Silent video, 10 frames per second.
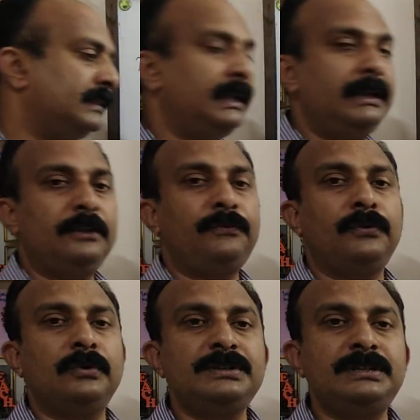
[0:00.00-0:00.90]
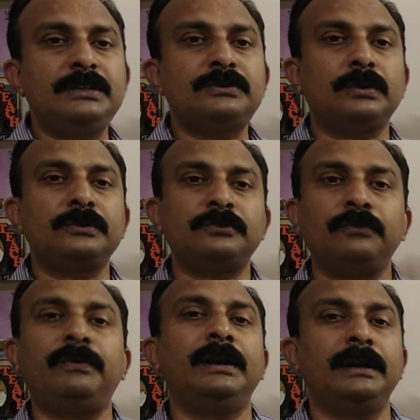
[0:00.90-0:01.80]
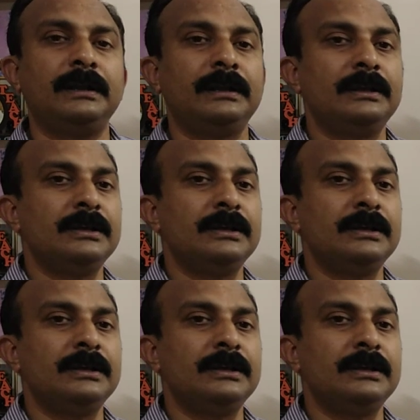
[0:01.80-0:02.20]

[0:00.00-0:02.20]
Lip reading: then the force is also 1.